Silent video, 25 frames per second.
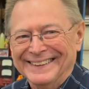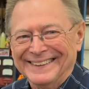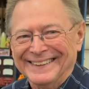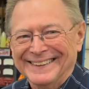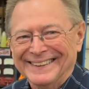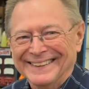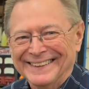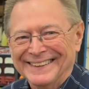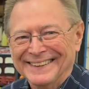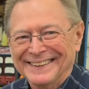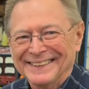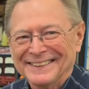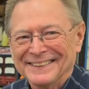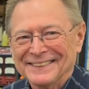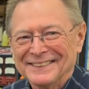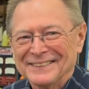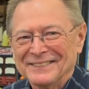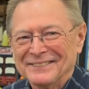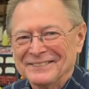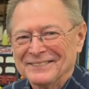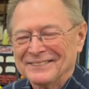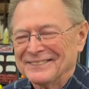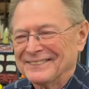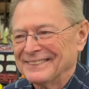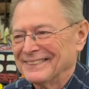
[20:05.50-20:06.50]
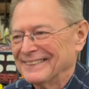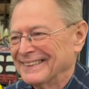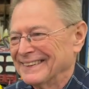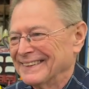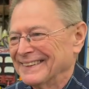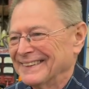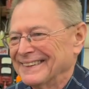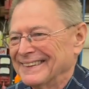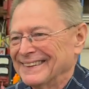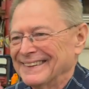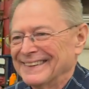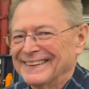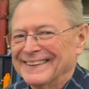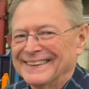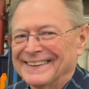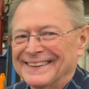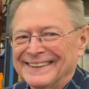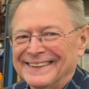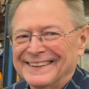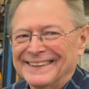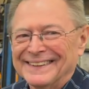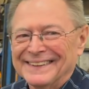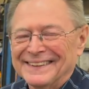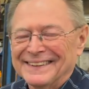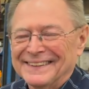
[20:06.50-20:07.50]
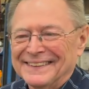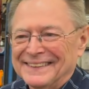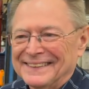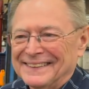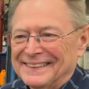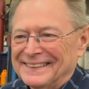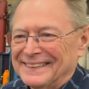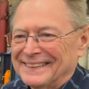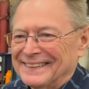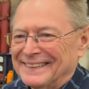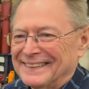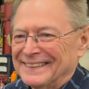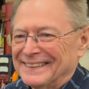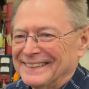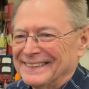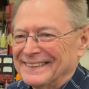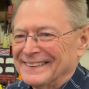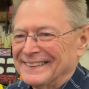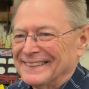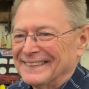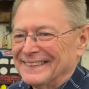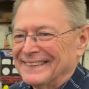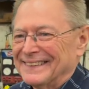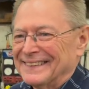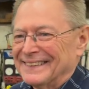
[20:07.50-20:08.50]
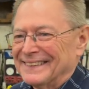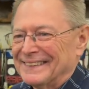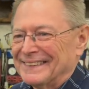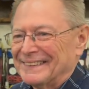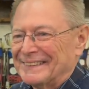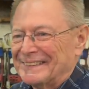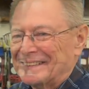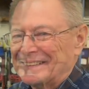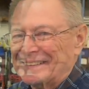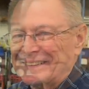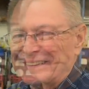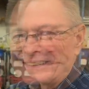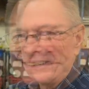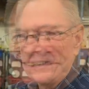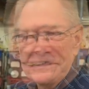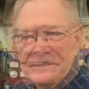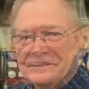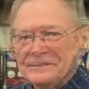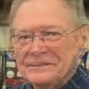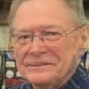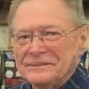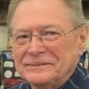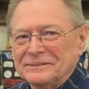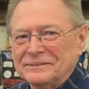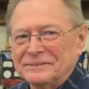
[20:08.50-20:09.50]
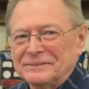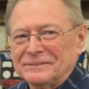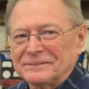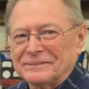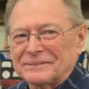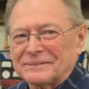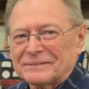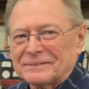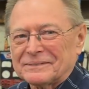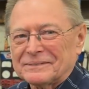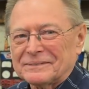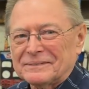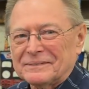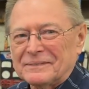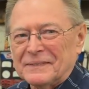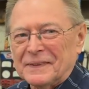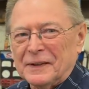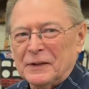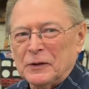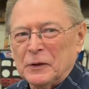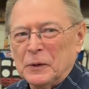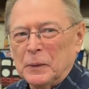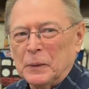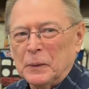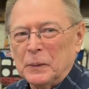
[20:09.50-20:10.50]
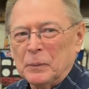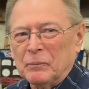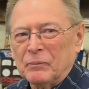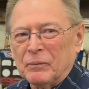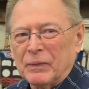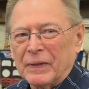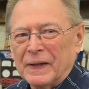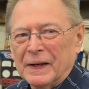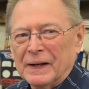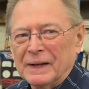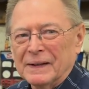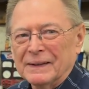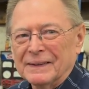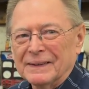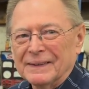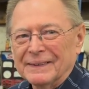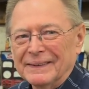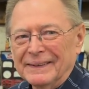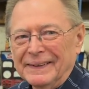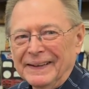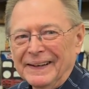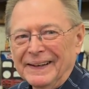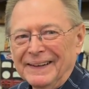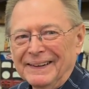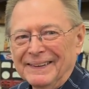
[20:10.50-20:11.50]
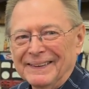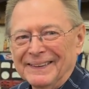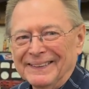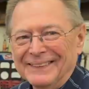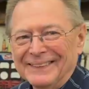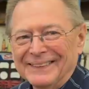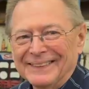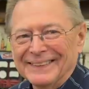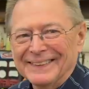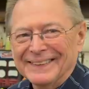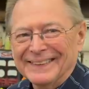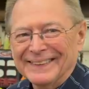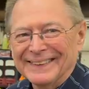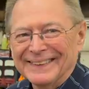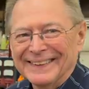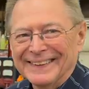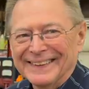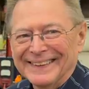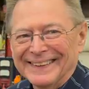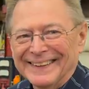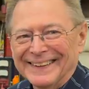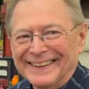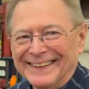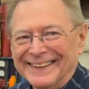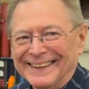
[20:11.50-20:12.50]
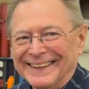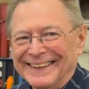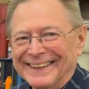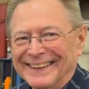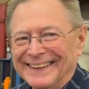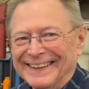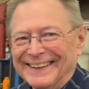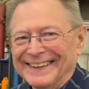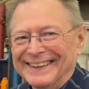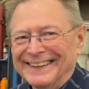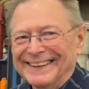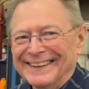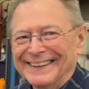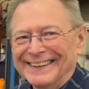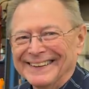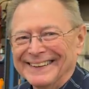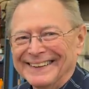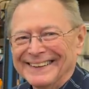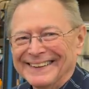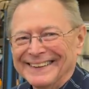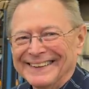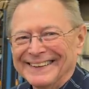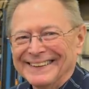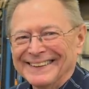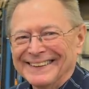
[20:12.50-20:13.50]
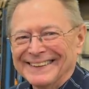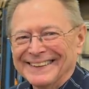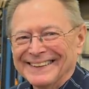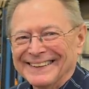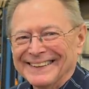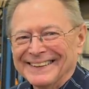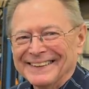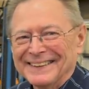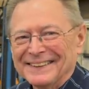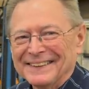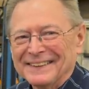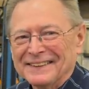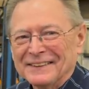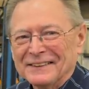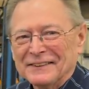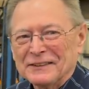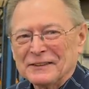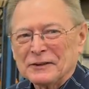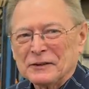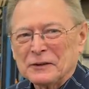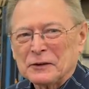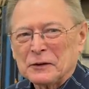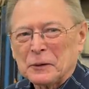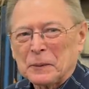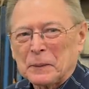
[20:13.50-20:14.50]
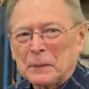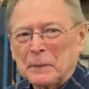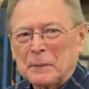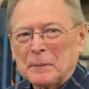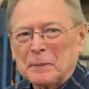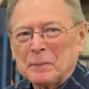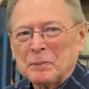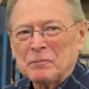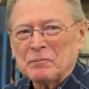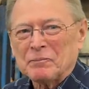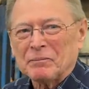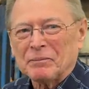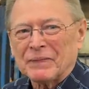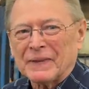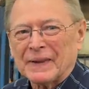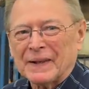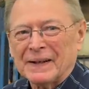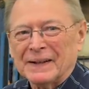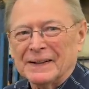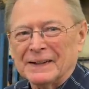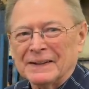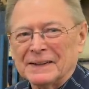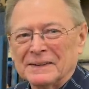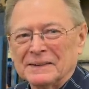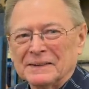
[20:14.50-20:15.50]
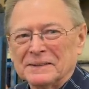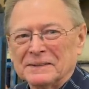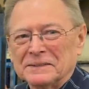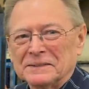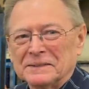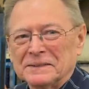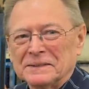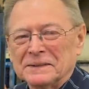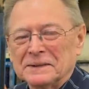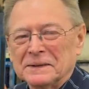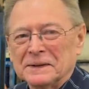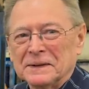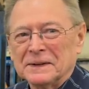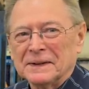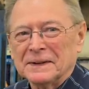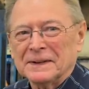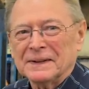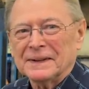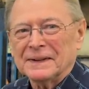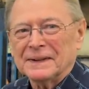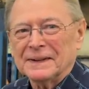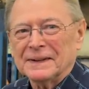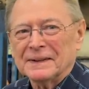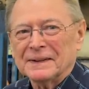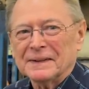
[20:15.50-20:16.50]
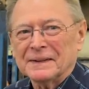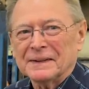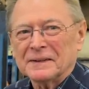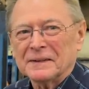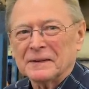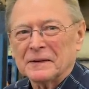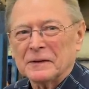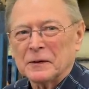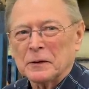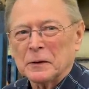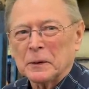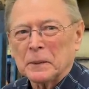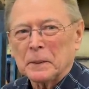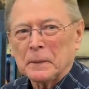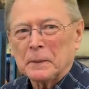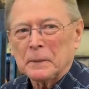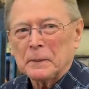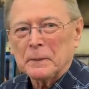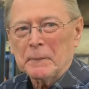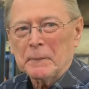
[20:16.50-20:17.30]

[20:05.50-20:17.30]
You're both innovators, creators. That's cool. He was an amazing man, wasn't he? Yeah. AJ Watson. Wow. And I tell you, I still say the I don't know,